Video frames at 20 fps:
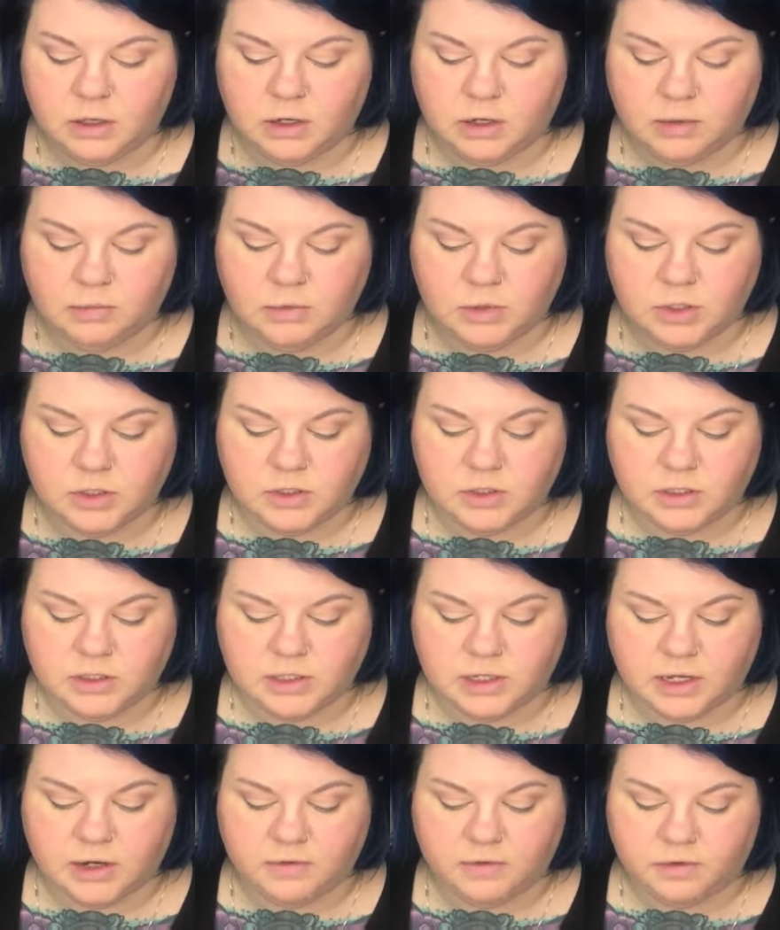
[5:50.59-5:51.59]
It's
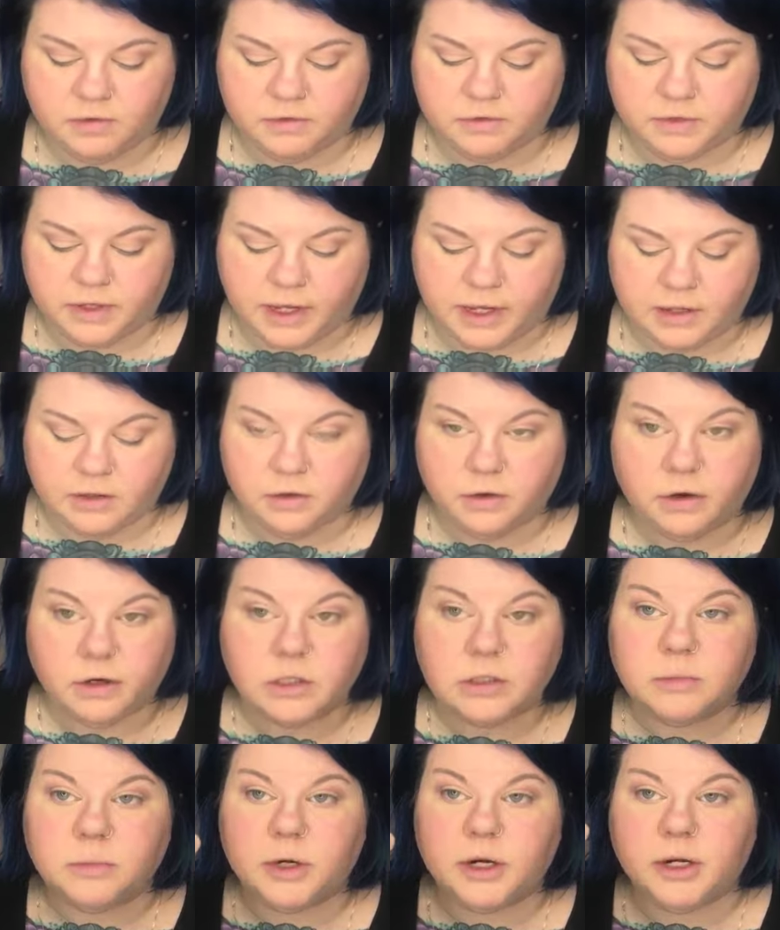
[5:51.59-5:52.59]
kind of a flat,
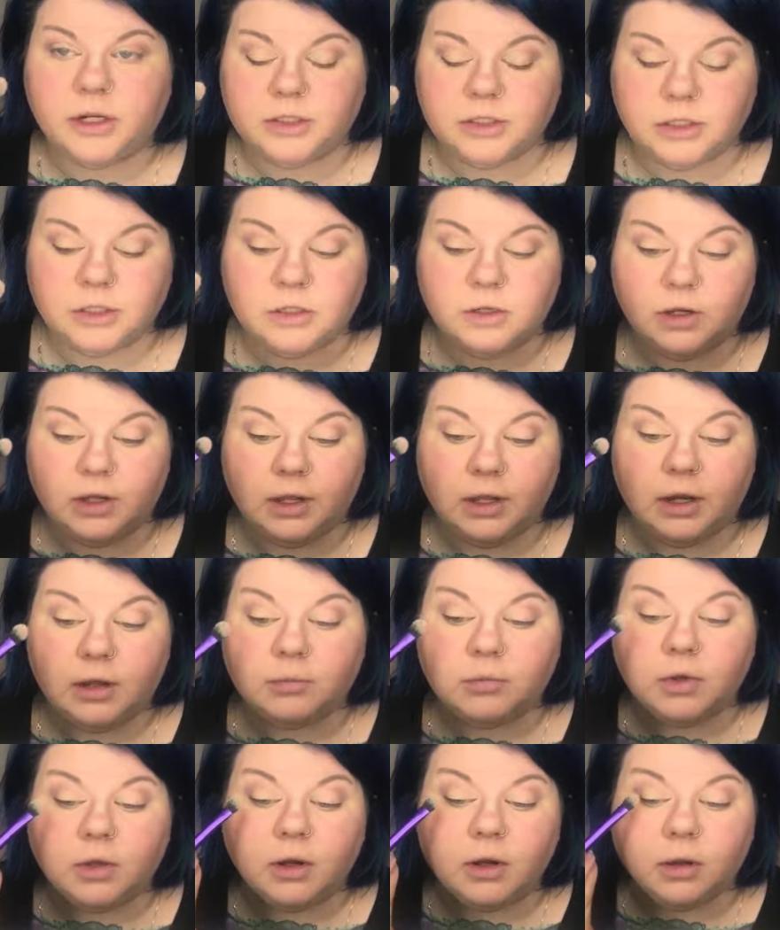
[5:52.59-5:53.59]
large brush, and
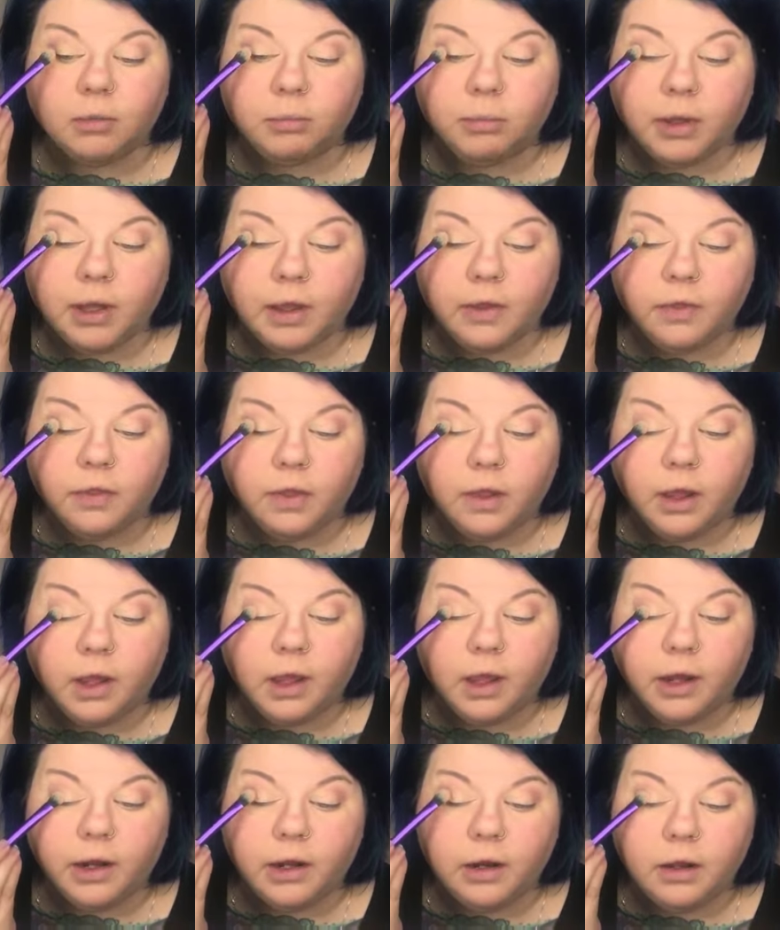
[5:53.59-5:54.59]
I'm gonna pat
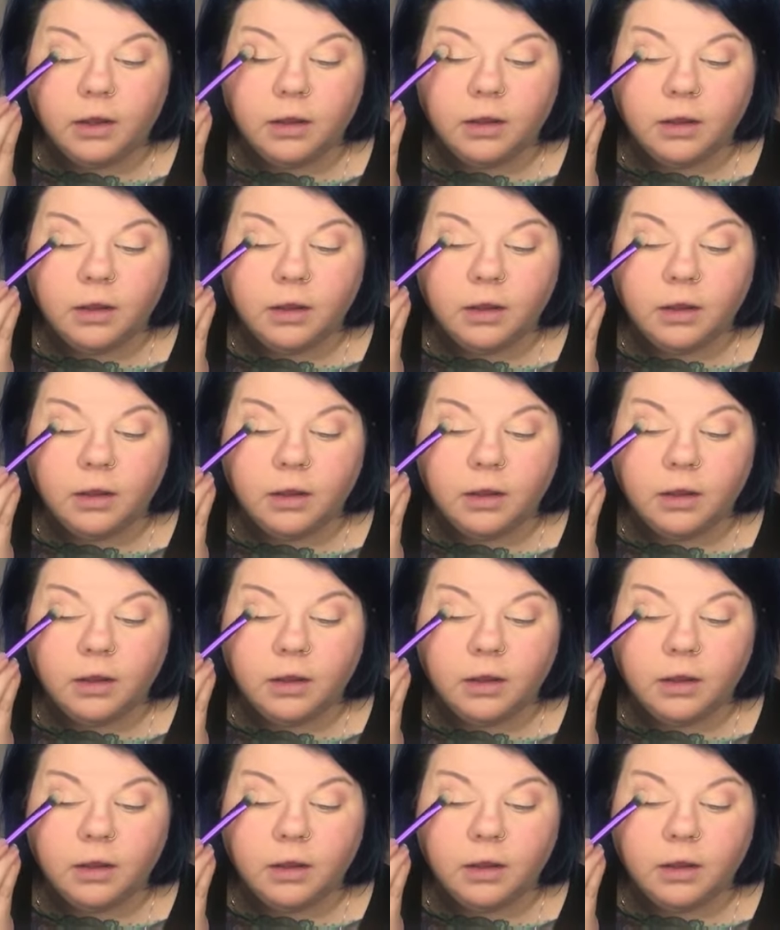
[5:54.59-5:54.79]
that